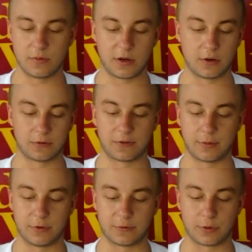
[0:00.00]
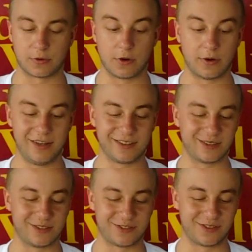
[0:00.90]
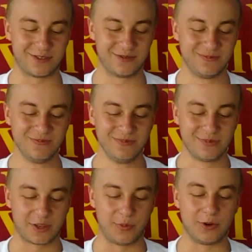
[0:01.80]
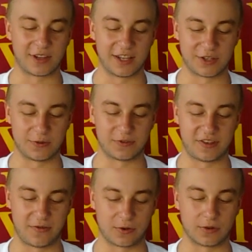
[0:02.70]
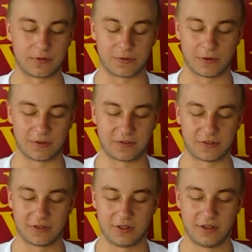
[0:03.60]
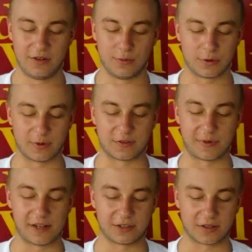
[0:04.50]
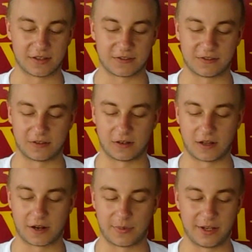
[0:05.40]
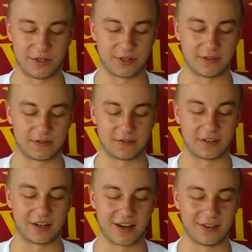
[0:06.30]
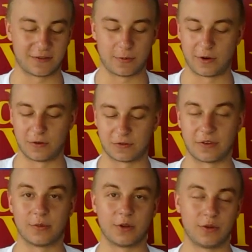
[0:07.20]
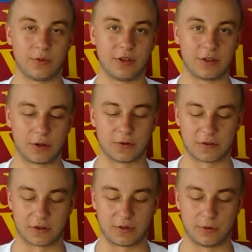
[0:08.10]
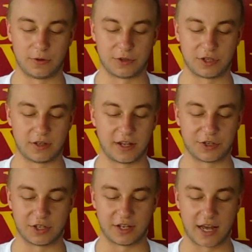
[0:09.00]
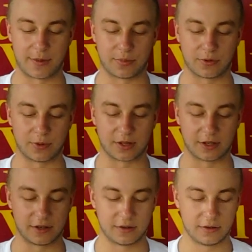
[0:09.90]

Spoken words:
My host family spoke no English, so communication was difficult at first. With my Spanish lessons and a lot of patience and kindness from my host family, we closed the communication gap quickly.